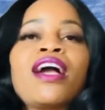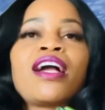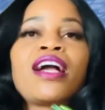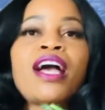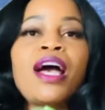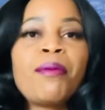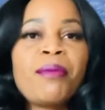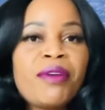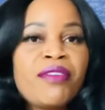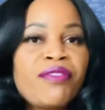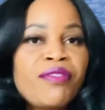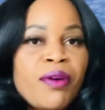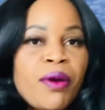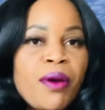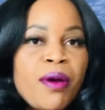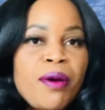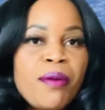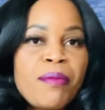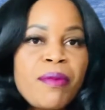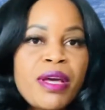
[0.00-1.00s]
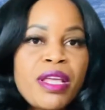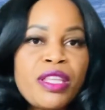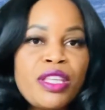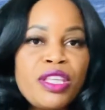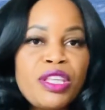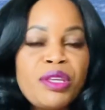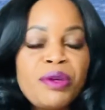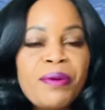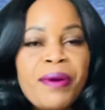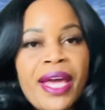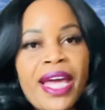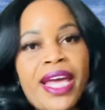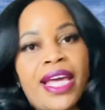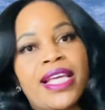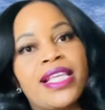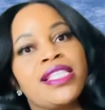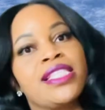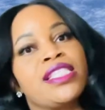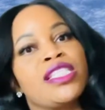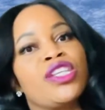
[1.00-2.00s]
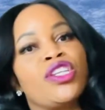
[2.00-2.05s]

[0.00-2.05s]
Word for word: coming from the US,